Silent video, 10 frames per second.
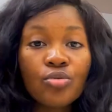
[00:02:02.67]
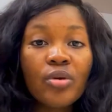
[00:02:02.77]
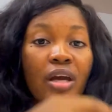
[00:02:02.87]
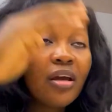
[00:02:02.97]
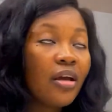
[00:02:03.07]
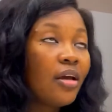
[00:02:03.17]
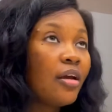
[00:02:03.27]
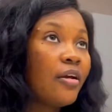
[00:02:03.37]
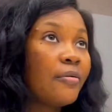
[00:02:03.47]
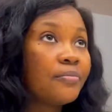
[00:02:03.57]
QA,
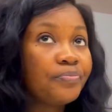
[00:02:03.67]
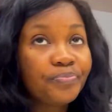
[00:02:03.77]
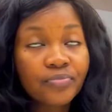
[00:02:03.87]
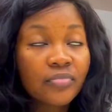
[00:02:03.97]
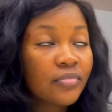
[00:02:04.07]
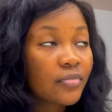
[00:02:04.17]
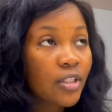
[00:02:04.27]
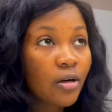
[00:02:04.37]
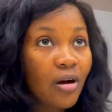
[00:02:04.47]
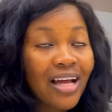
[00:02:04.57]

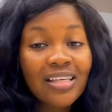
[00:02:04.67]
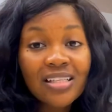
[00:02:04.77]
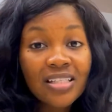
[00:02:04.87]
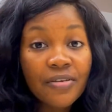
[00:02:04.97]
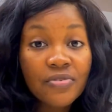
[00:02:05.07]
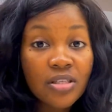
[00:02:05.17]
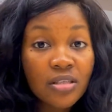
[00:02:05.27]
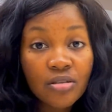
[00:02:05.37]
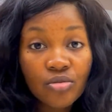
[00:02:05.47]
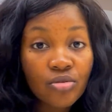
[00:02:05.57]
added
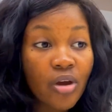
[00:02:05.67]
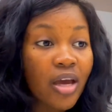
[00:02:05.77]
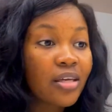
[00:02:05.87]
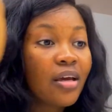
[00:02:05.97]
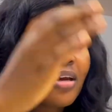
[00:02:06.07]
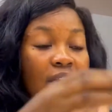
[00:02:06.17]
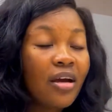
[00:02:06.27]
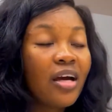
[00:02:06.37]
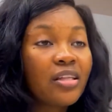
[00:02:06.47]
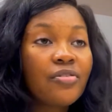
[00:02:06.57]
service, you are here
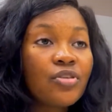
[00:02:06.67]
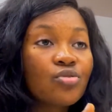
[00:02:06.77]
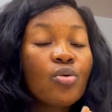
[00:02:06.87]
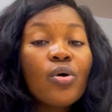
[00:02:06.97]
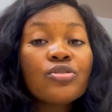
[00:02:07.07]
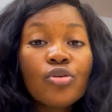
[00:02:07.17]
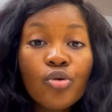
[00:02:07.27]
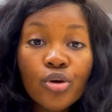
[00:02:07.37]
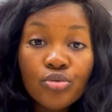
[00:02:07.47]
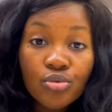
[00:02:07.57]
and everything. So what
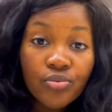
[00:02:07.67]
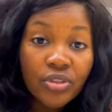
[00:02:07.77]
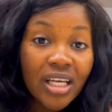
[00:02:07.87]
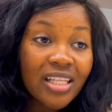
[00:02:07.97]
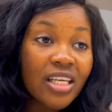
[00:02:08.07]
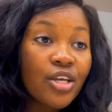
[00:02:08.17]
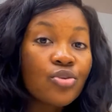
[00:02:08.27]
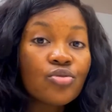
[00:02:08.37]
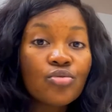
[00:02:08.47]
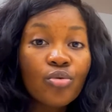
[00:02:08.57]
you're going to for that
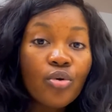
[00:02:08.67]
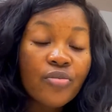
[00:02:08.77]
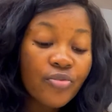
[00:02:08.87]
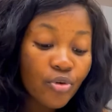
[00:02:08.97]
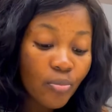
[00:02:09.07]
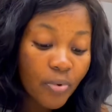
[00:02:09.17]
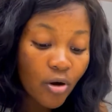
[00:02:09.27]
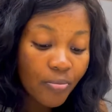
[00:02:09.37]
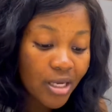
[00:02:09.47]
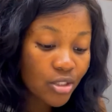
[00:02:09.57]
day is you're going for your
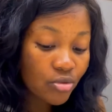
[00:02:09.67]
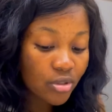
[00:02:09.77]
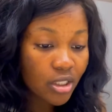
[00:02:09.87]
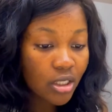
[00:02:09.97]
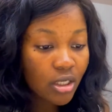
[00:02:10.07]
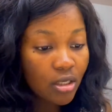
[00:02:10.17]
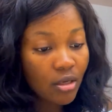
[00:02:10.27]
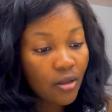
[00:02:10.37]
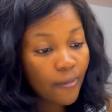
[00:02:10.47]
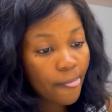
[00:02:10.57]
biometric
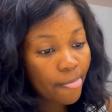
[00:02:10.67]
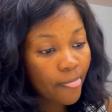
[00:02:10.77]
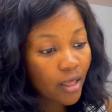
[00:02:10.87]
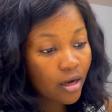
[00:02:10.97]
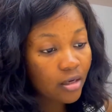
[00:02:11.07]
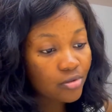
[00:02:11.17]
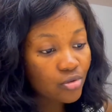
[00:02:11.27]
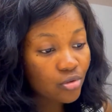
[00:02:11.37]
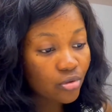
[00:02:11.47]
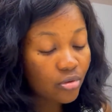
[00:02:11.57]
and